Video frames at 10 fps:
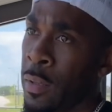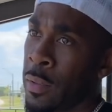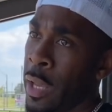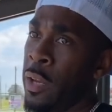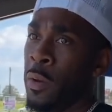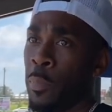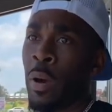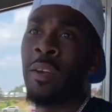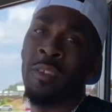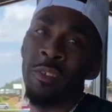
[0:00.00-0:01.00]
They in the
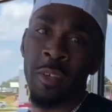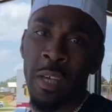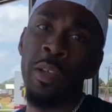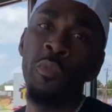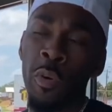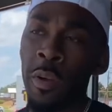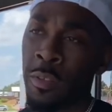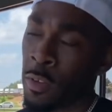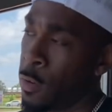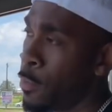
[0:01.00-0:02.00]
process of getting one.
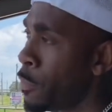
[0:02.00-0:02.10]
So